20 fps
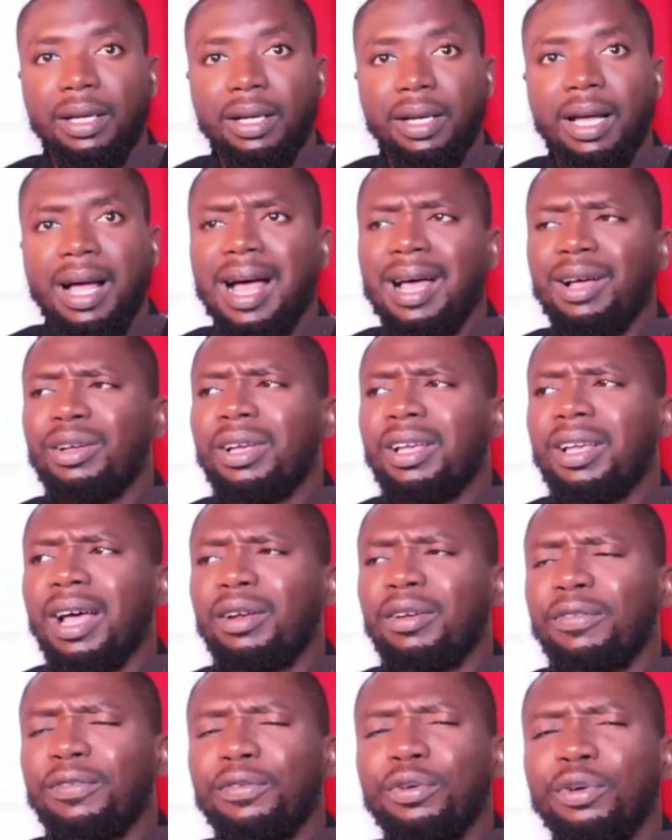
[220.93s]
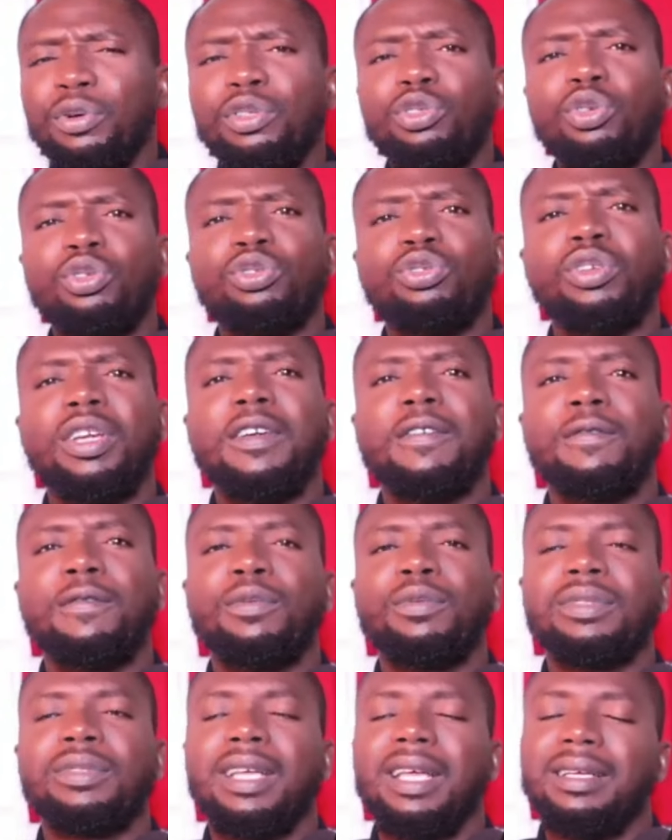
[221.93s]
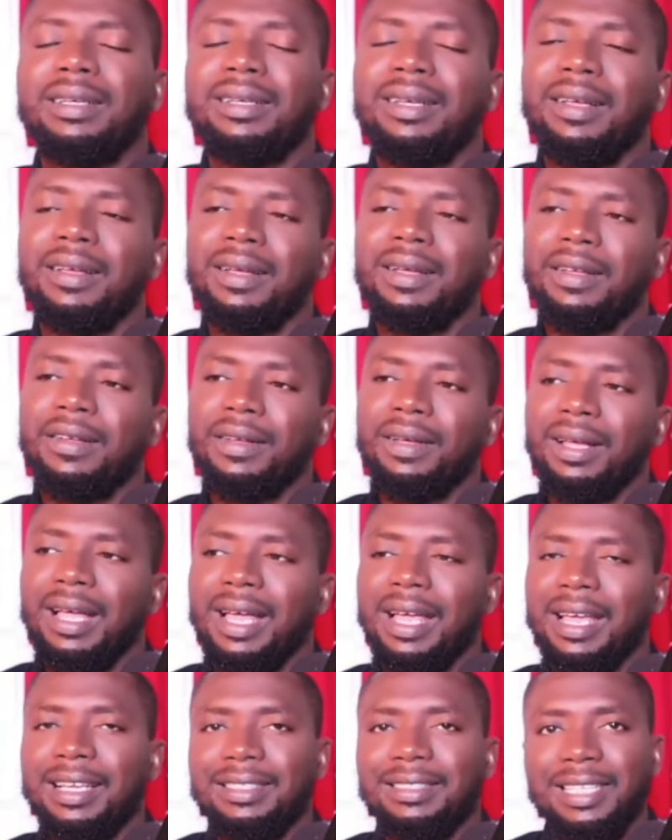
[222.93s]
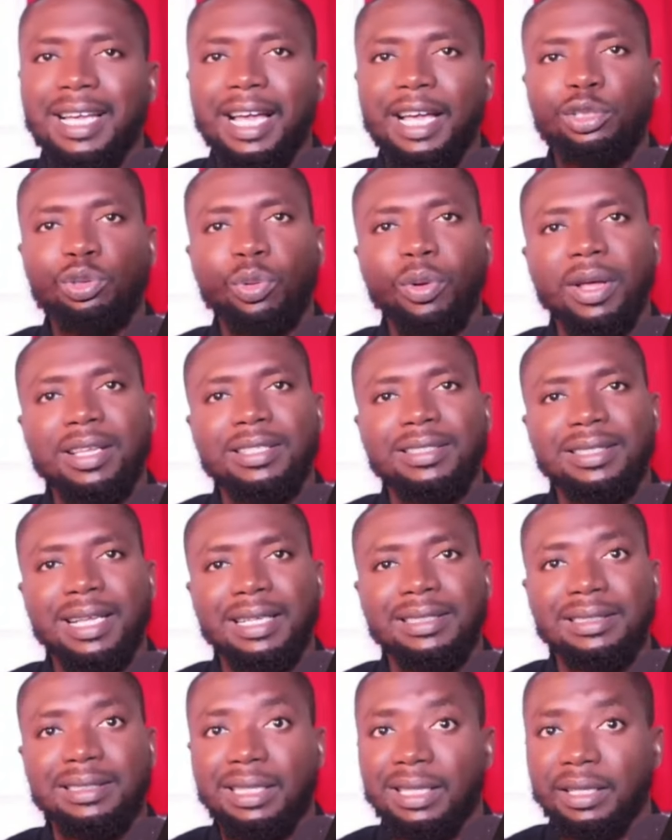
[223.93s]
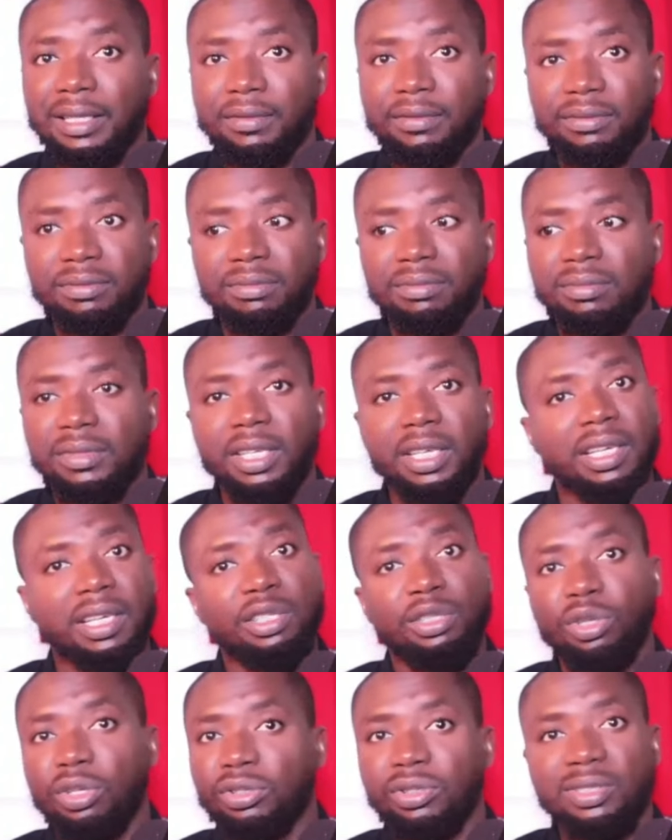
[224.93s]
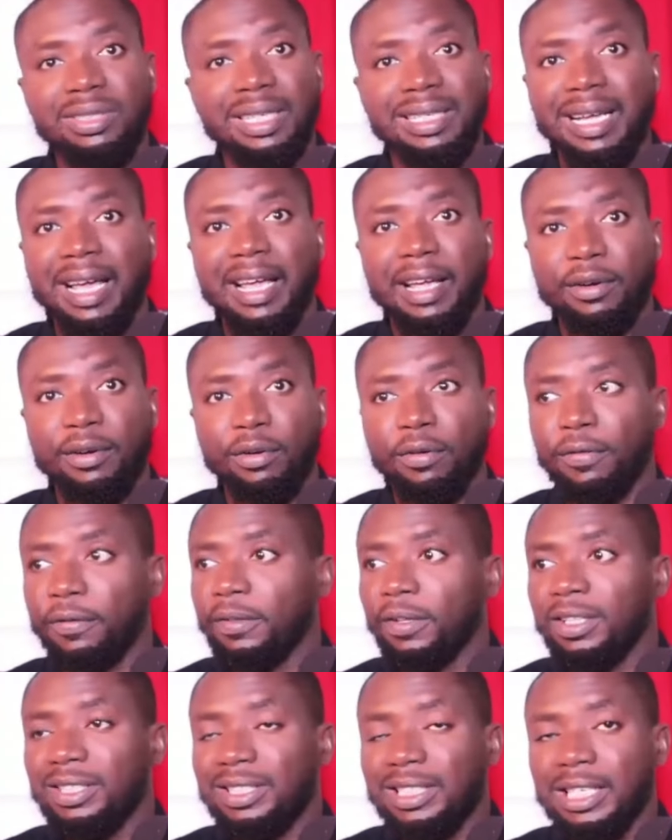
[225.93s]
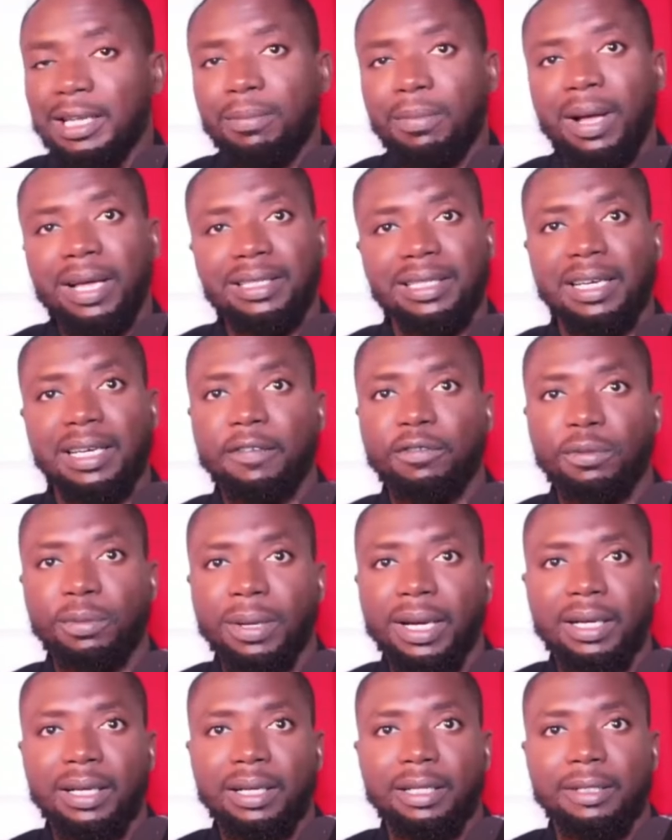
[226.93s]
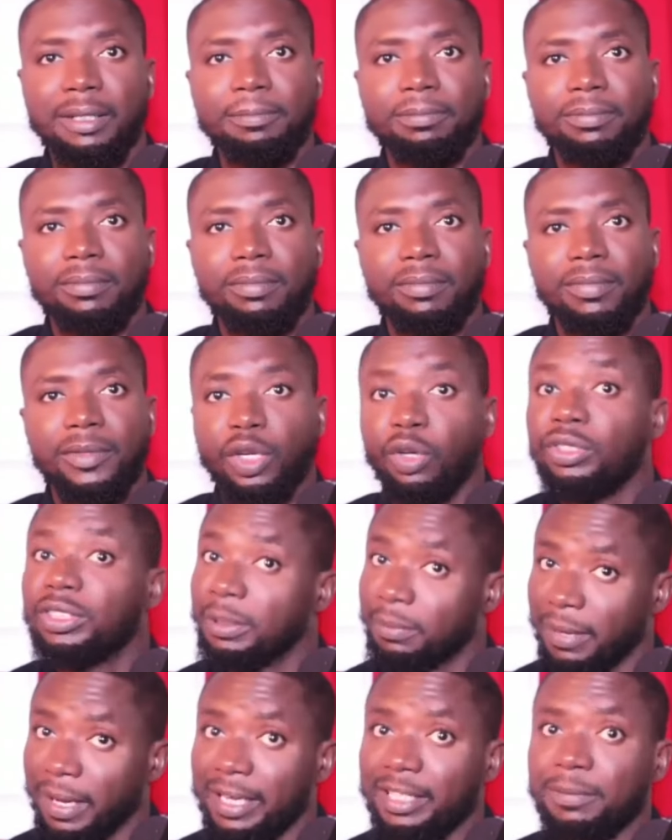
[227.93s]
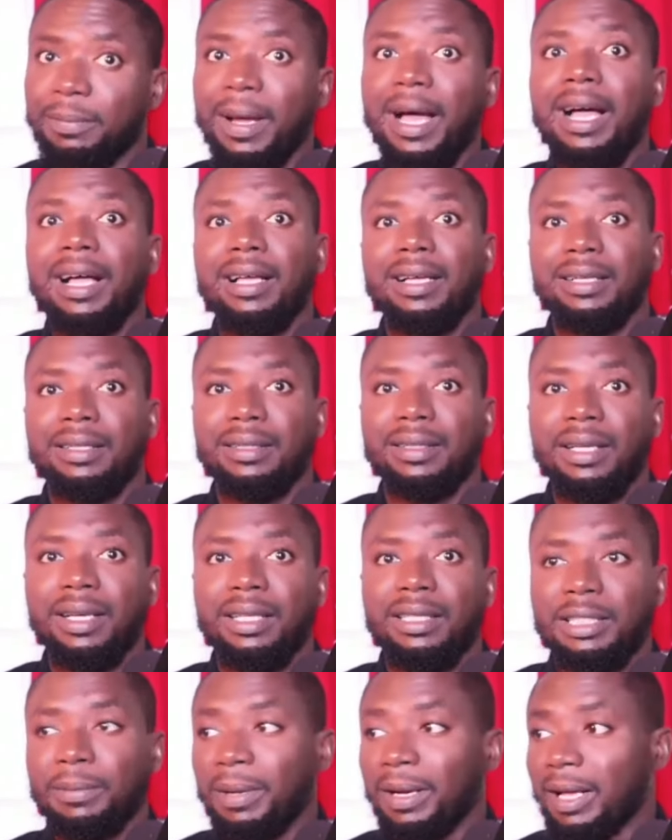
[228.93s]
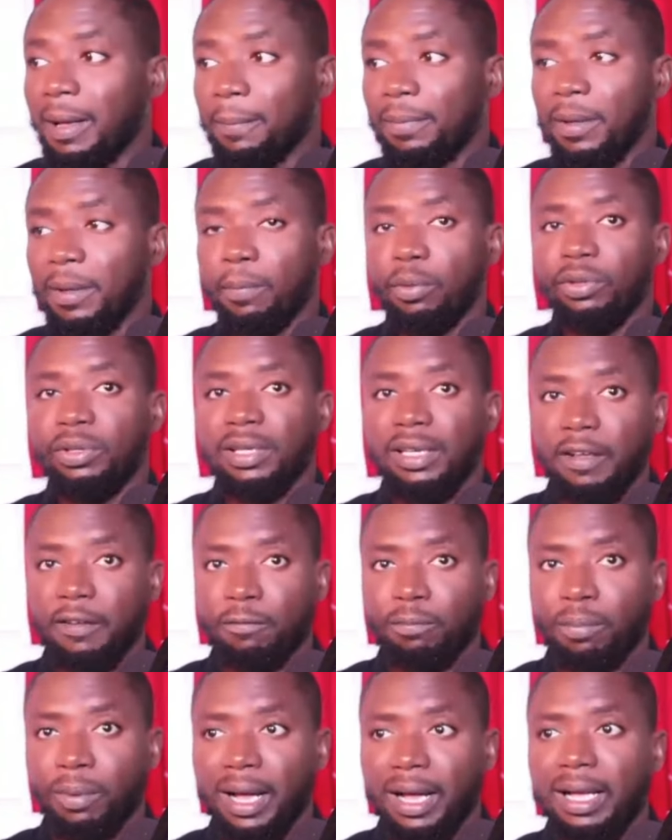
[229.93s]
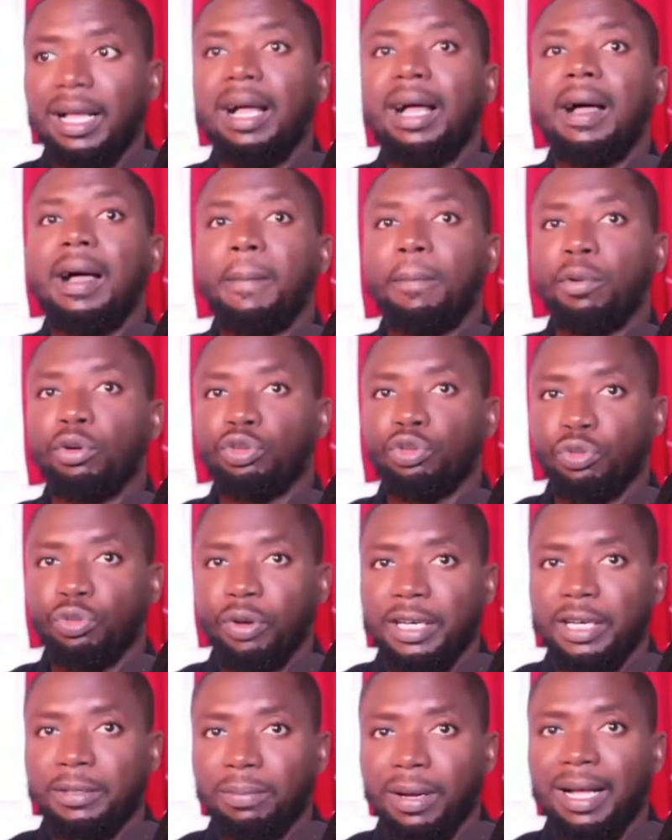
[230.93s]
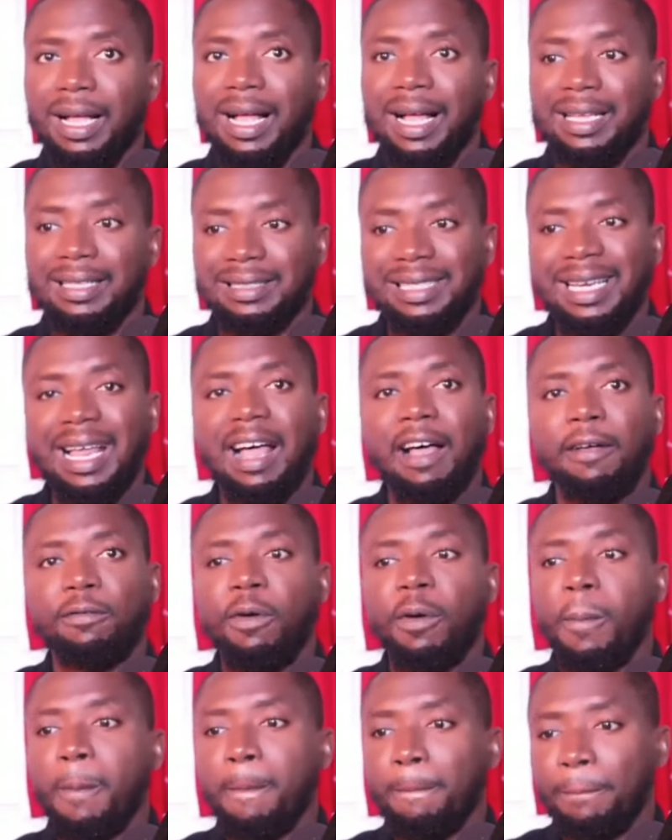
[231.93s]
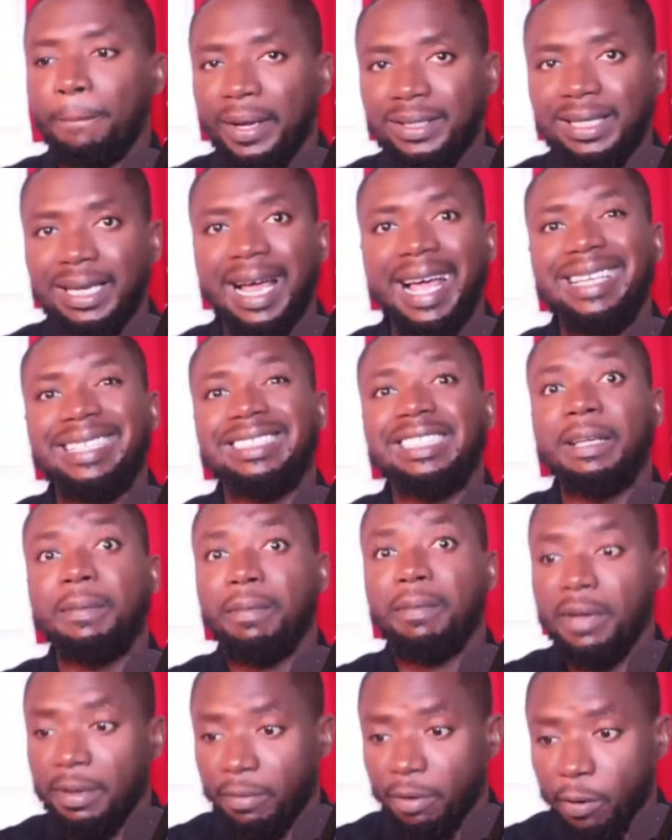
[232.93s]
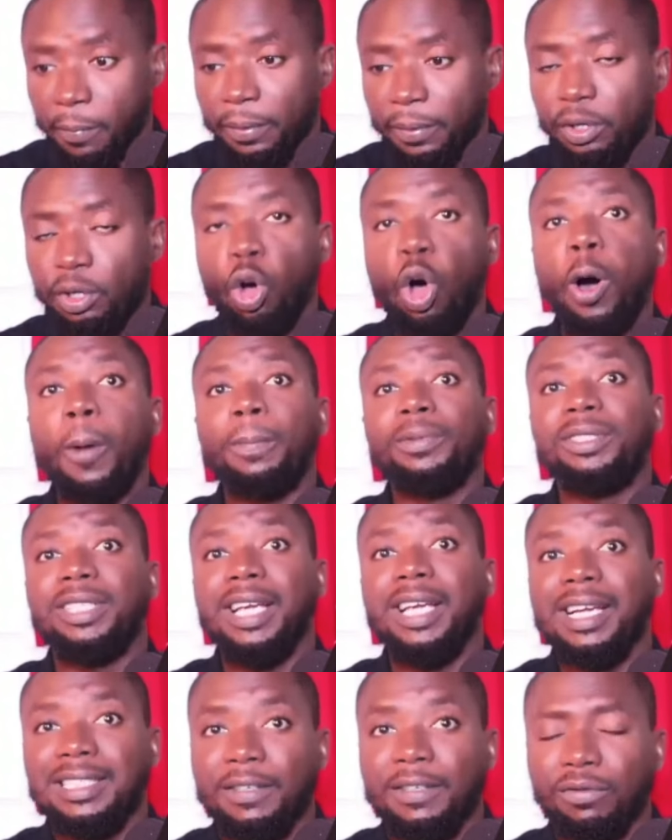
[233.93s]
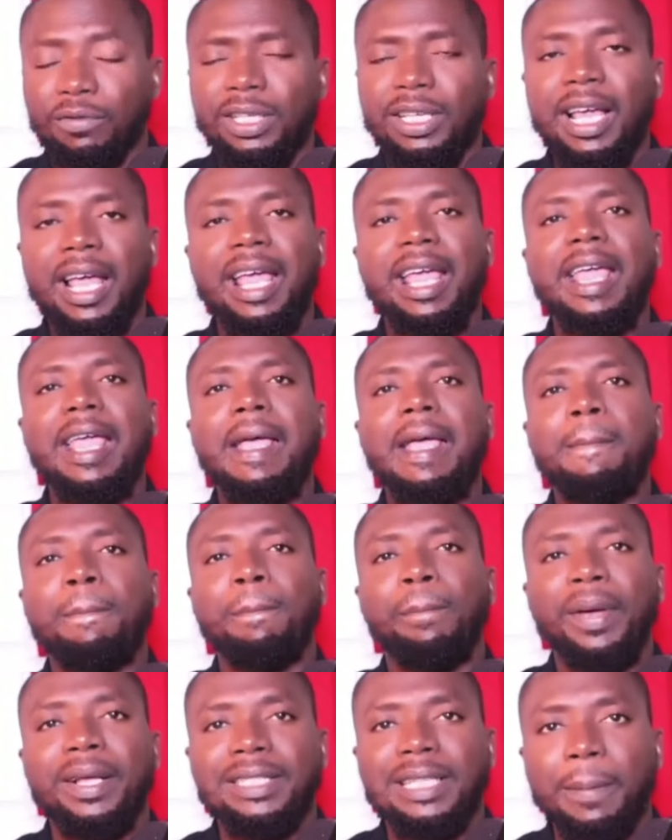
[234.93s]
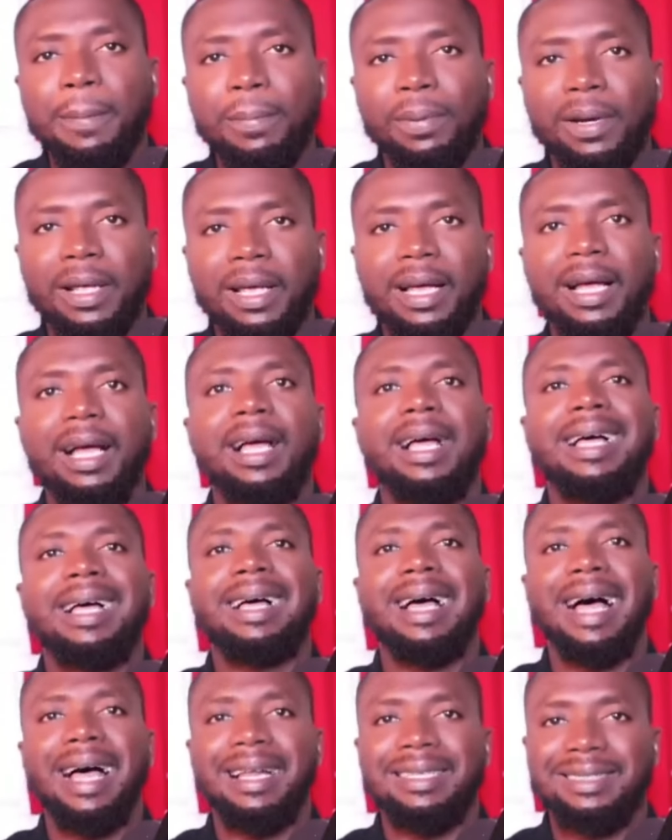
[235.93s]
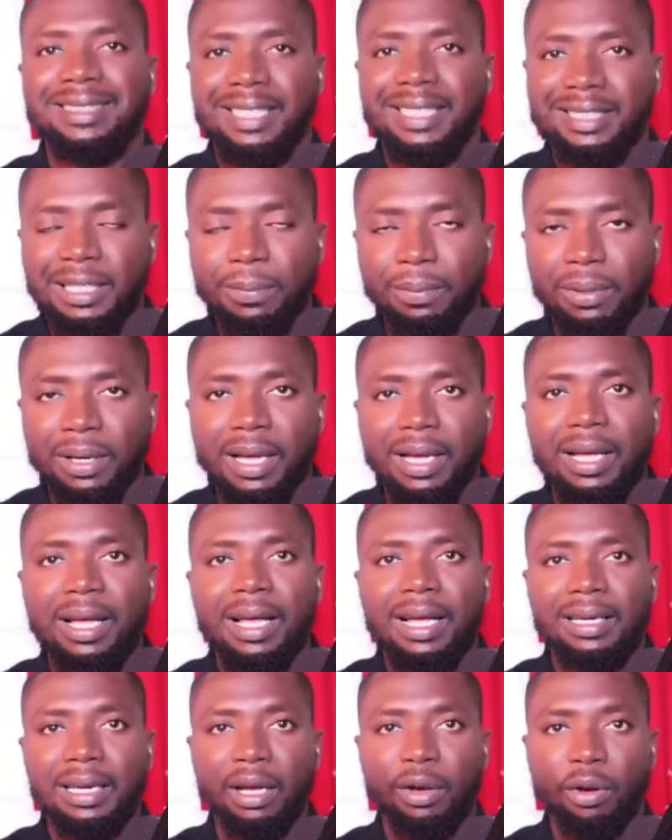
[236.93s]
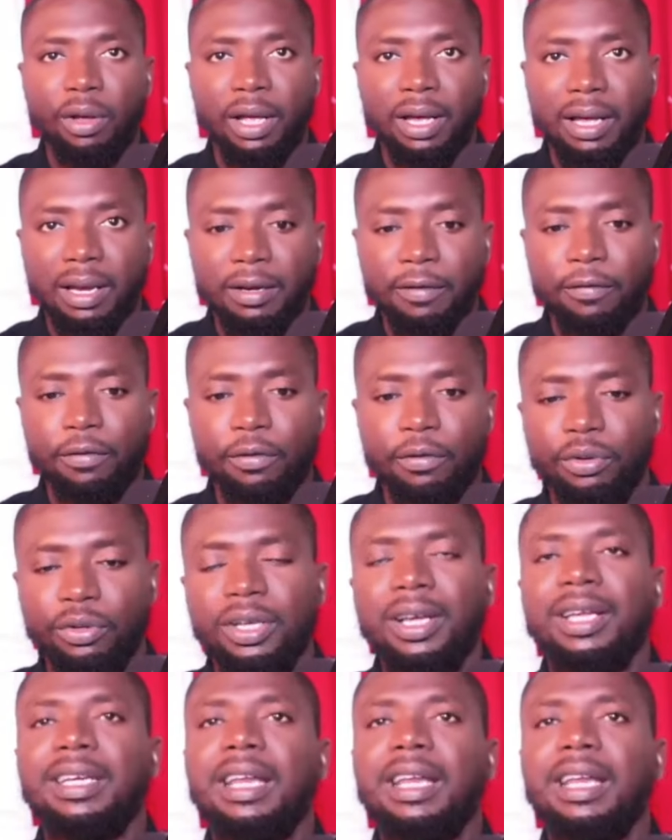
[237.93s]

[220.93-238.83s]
And Calafiori does not even enter to our starting 11. He does not start ahead of Timber as a left back. Because Timber is back. Timber can play both left back, both right back and set half better eyes, in my opinion, objectively a better player and tested player than Calafiori.